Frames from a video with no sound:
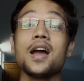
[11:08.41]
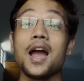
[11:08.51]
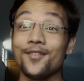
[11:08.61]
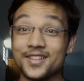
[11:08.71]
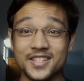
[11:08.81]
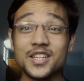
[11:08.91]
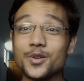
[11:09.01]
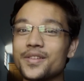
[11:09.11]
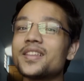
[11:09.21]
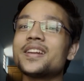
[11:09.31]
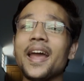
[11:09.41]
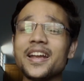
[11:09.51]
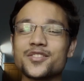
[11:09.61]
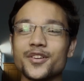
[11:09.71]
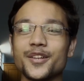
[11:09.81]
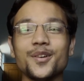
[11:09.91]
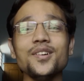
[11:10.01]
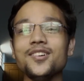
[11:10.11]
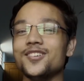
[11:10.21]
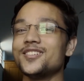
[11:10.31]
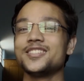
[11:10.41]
I will see you in the next video.